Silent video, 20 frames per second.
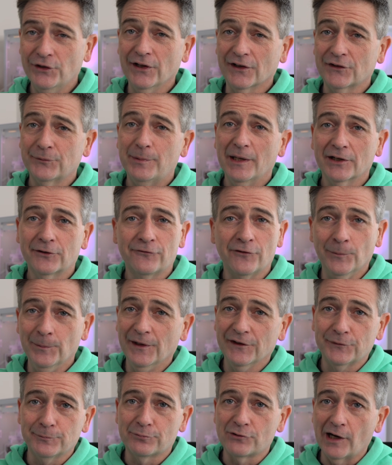you'd expect from
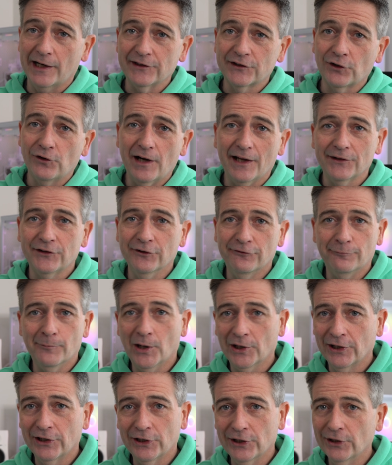this price class of
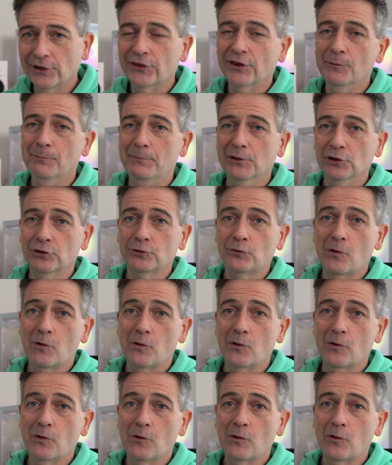monitor, the build